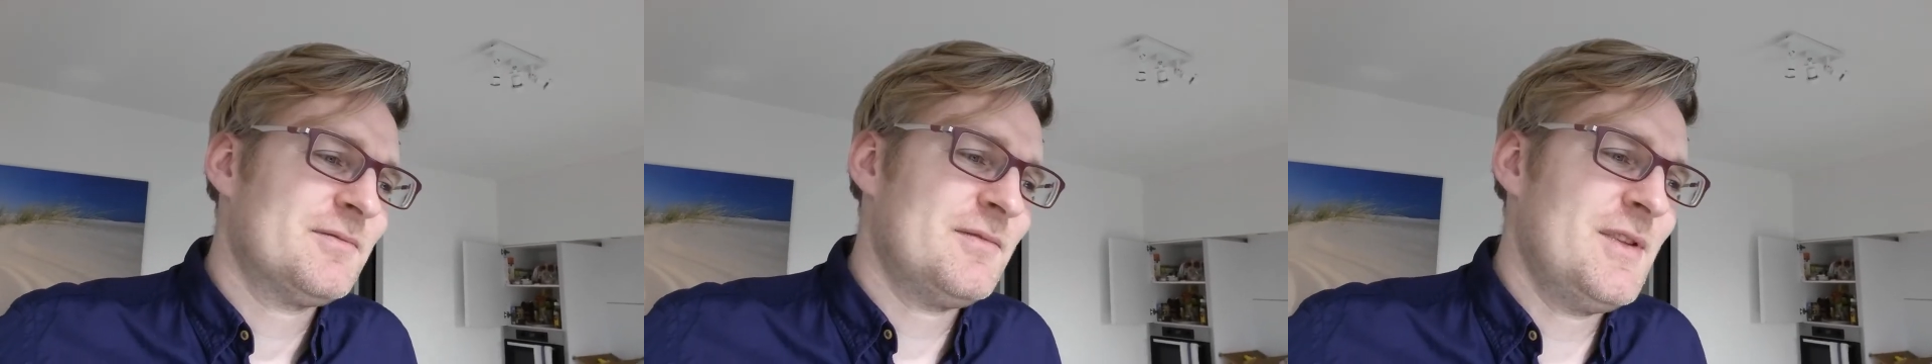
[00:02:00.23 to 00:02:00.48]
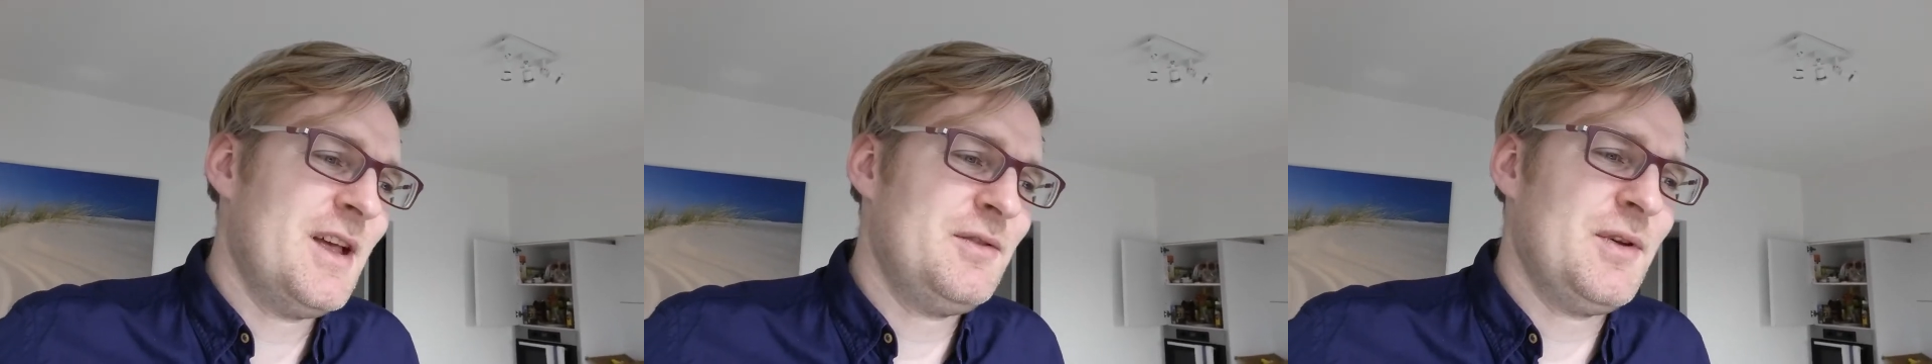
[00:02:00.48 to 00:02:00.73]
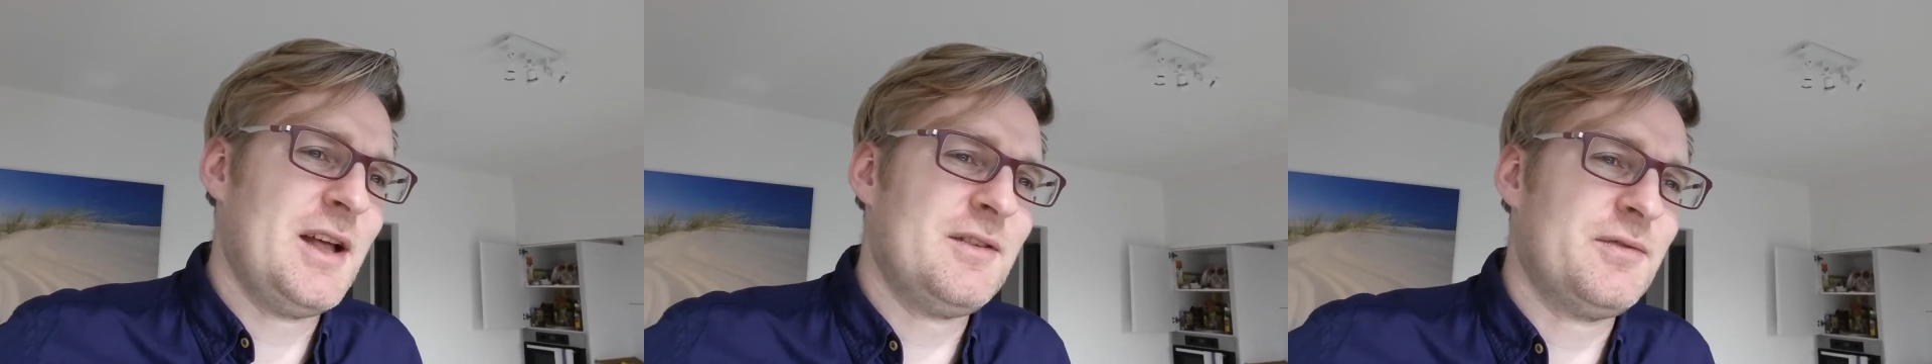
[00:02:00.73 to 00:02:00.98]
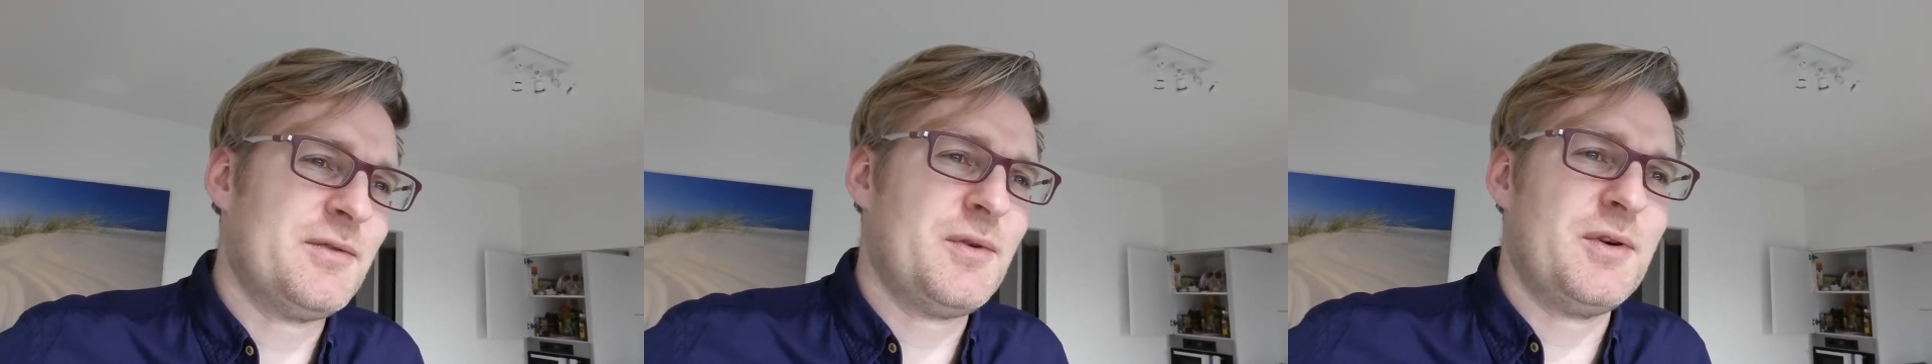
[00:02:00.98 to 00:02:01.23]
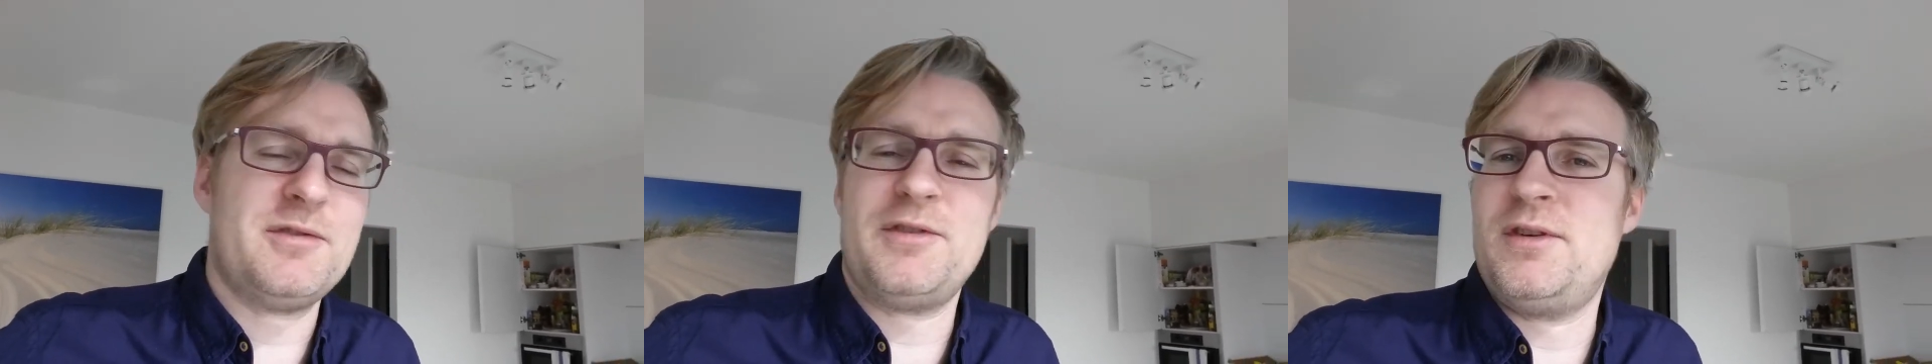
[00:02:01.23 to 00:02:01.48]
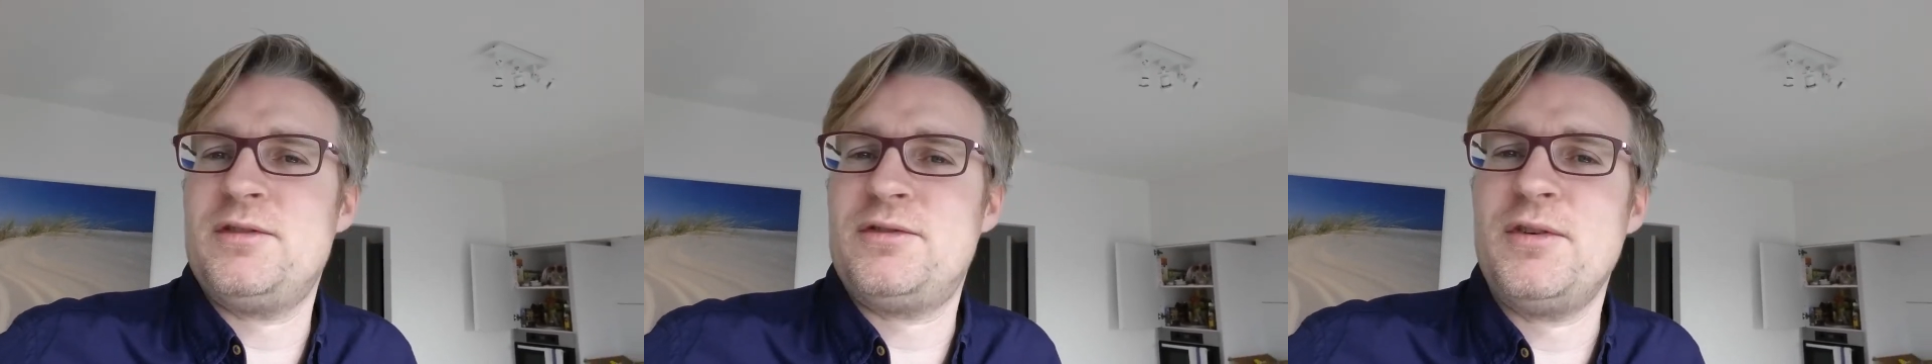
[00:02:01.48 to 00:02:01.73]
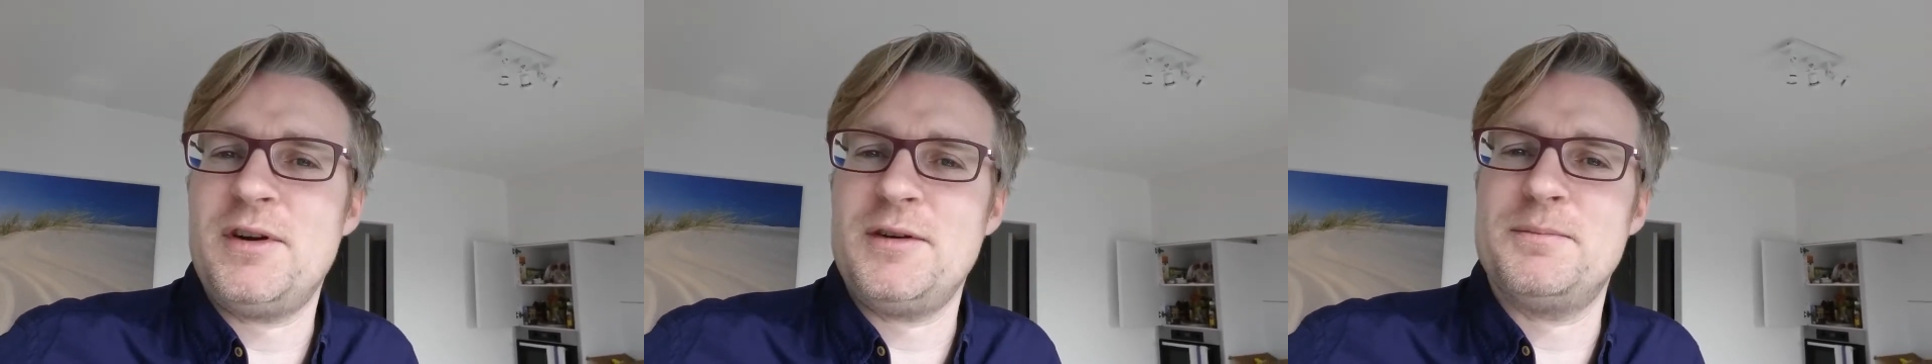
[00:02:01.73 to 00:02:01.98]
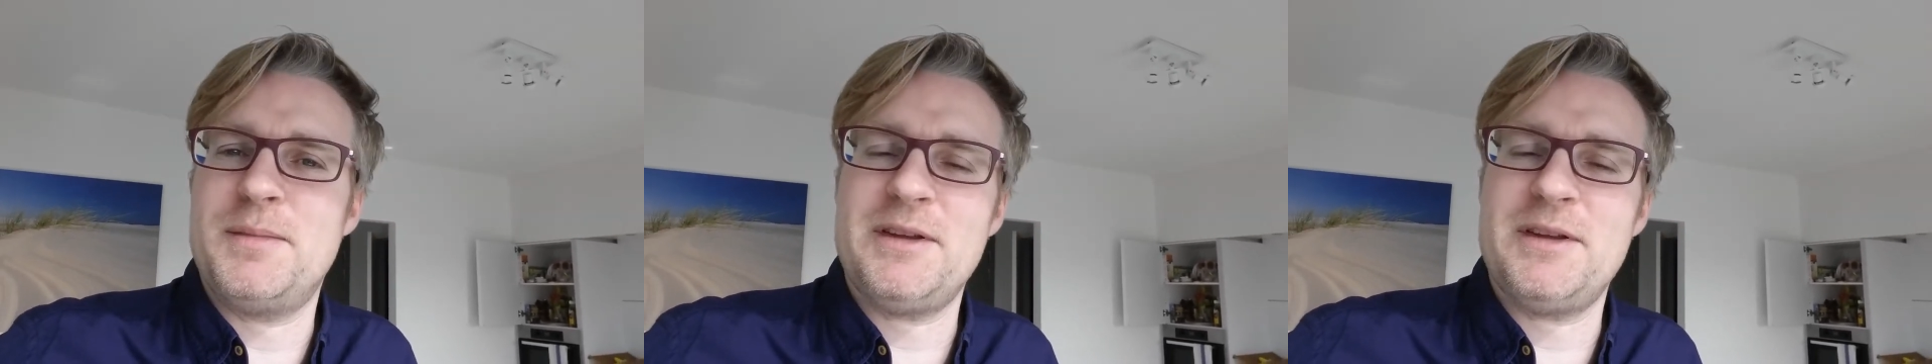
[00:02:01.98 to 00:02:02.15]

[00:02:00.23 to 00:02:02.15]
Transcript: then you had, of course, a certain